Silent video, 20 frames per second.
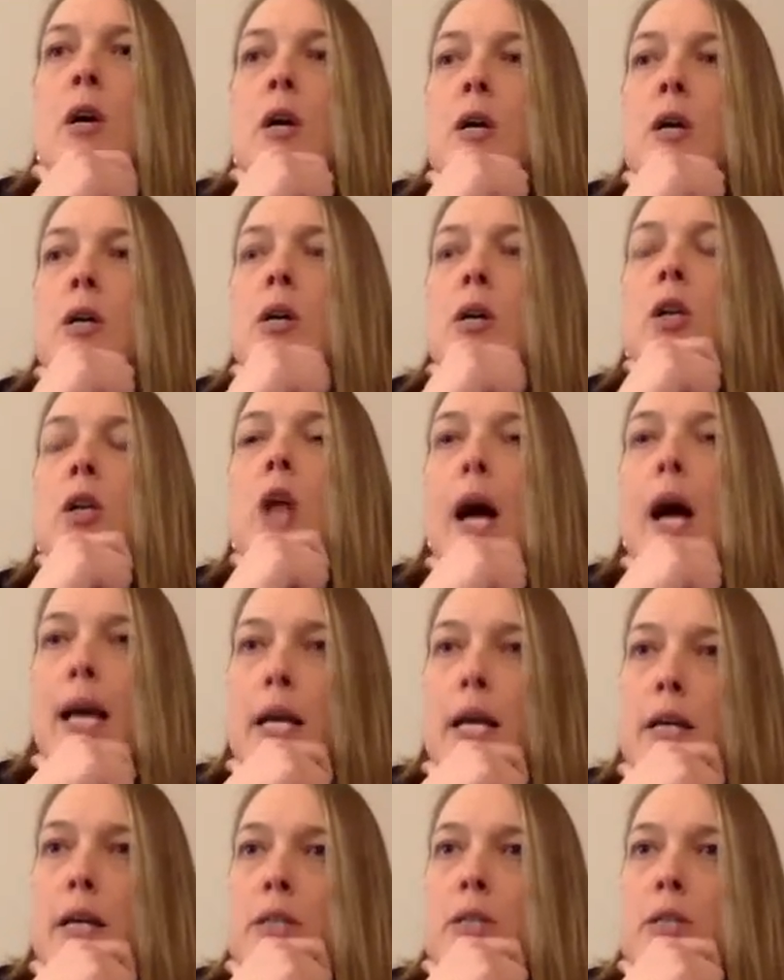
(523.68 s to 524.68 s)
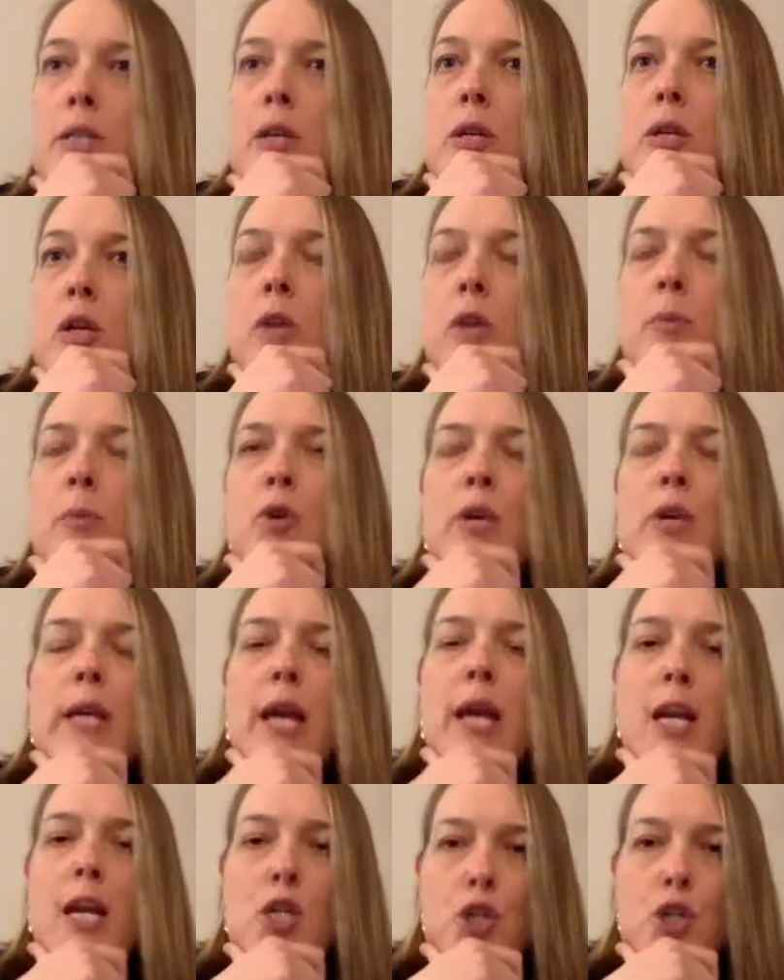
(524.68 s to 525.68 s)
client
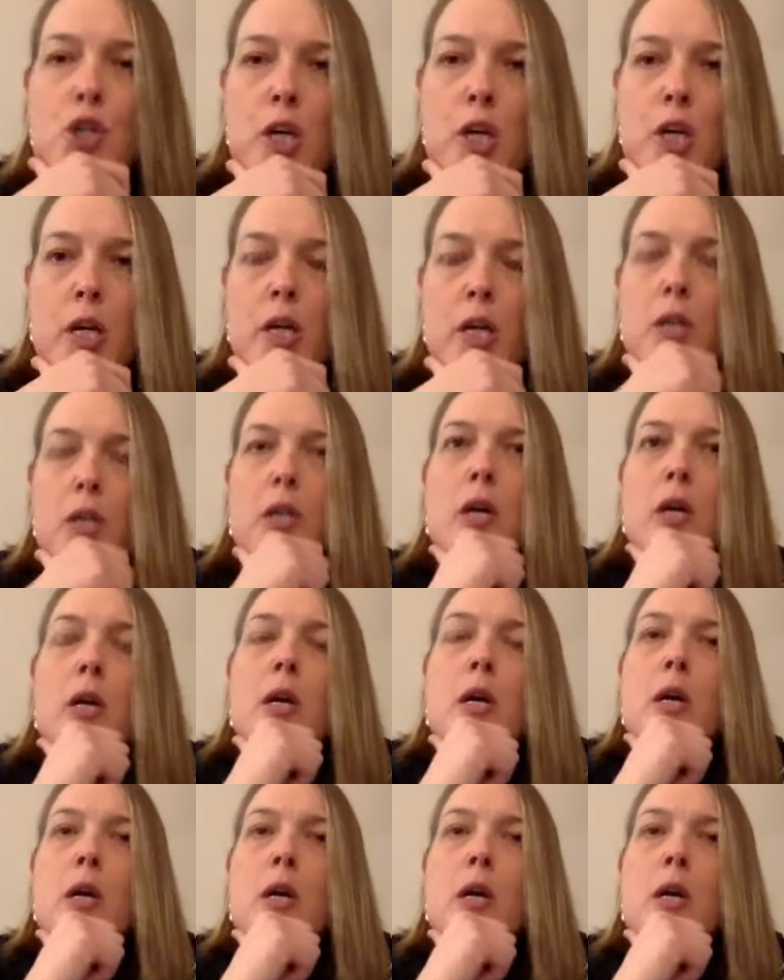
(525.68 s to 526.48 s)
communication,